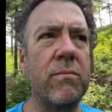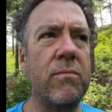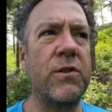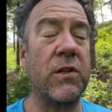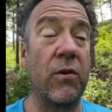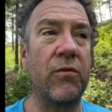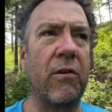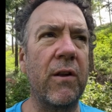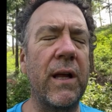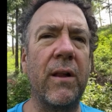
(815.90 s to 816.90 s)
still
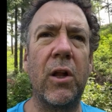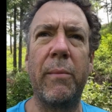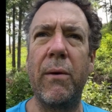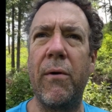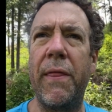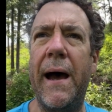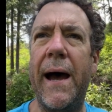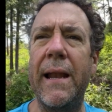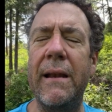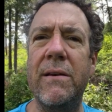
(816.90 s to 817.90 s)
struggling a little bit with that.